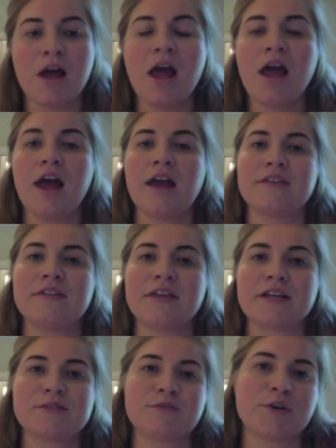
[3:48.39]
And I think
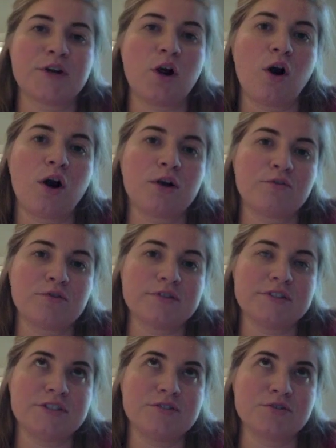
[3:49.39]
it's very hard for
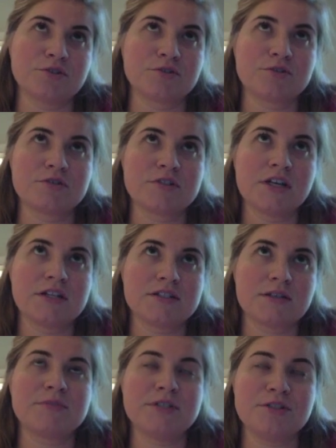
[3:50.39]
teachers,
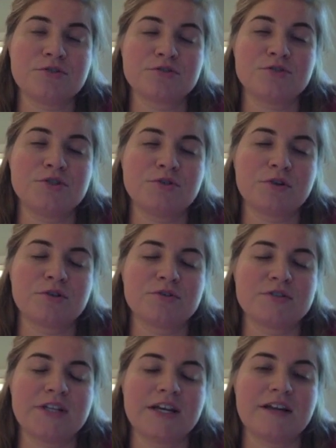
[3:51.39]
some teachers, to
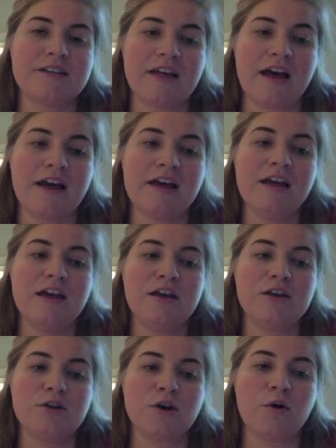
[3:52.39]
understand that,
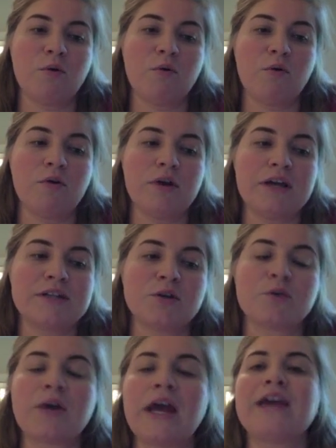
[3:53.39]
it's
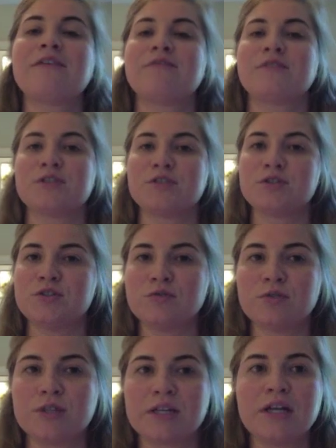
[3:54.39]
okay if the
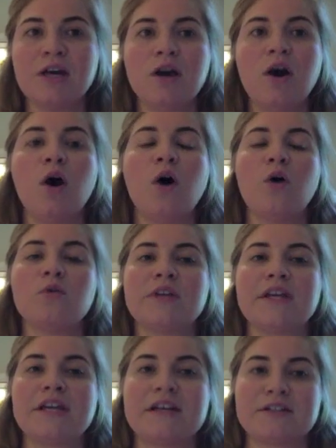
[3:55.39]
student
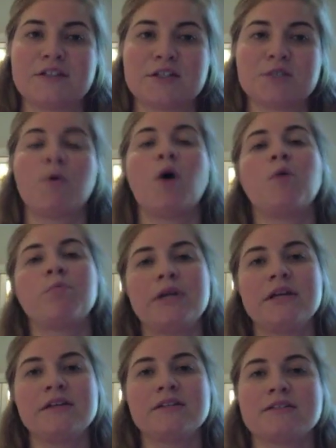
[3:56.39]
only gets a small
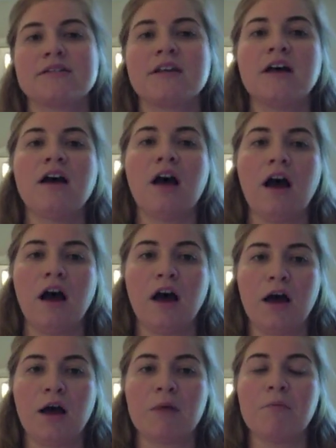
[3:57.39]
piece
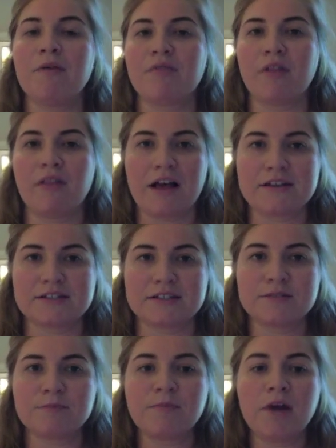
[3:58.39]
of the
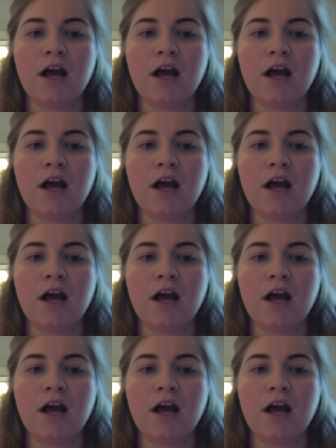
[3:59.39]
lesson.